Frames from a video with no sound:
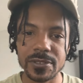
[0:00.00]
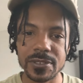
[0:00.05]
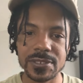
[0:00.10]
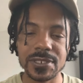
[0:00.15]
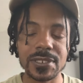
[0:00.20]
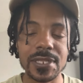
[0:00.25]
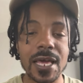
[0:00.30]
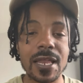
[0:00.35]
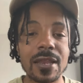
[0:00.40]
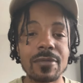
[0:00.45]
It's
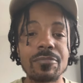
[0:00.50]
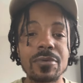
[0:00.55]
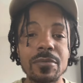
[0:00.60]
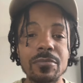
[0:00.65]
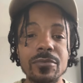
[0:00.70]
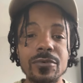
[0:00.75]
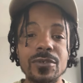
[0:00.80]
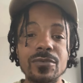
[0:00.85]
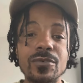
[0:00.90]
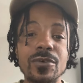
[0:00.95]
a lot of
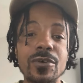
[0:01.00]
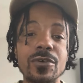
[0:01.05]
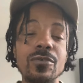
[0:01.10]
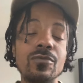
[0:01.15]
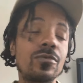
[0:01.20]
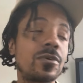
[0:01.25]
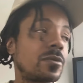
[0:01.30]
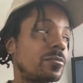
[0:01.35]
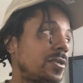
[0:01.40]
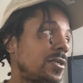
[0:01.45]
people in the world who
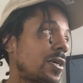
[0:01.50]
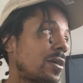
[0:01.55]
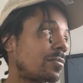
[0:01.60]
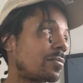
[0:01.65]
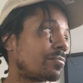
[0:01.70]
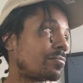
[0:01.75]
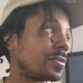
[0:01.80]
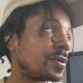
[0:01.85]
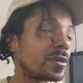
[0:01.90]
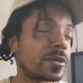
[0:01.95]
want to
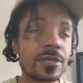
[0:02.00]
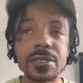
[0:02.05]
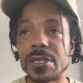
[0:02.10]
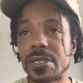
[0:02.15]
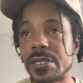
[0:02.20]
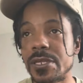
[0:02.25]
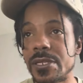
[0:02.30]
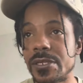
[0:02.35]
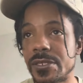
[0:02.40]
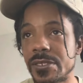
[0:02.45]
become
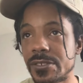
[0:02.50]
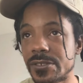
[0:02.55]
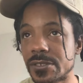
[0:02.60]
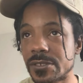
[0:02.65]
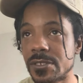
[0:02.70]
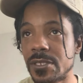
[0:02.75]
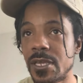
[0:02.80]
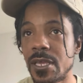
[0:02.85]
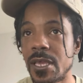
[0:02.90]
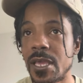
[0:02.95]
millionaires
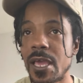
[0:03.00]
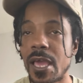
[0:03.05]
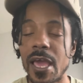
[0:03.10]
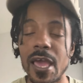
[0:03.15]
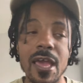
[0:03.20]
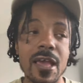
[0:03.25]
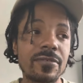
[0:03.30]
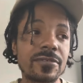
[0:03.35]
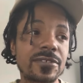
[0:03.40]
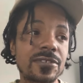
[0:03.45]
and
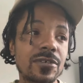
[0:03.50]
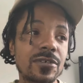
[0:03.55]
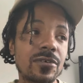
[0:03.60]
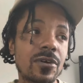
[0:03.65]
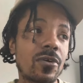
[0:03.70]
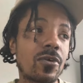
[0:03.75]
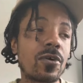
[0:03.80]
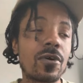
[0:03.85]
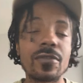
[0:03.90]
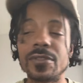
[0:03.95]
have so
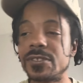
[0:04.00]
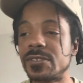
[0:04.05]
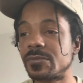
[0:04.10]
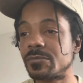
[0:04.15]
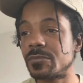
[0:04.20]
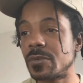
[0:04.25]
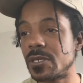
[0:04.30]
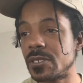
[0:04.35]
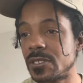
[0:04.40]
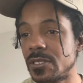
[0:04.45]
all this
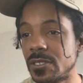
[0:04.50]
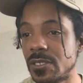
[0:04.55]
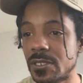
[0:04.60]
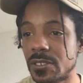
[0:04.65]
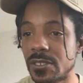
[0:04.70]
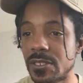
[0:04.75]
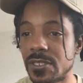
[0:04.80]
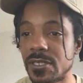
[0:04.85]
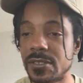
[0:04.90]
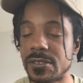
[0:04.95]
money
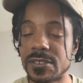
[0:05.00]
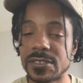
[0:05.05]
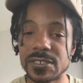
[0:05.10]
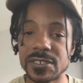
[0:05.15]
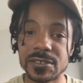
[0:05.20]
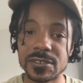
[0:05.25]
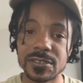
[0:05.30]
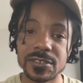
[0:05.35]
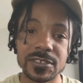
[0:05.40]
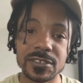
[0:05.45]
and live this
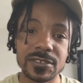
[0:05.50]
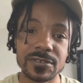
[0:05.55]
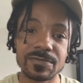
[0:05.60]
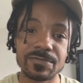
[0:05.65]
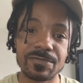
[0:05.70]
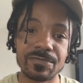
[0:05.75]
just